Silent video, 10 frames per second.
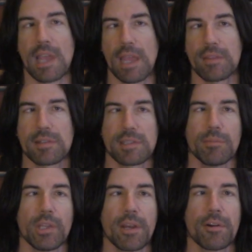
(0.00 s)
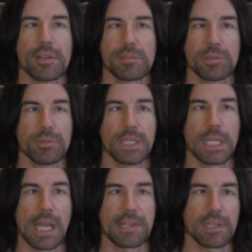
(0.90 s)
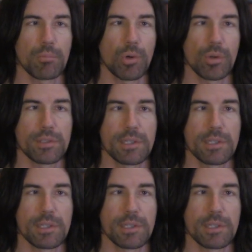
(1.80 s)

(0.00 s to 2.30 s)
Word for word: and the similarities between the classic pro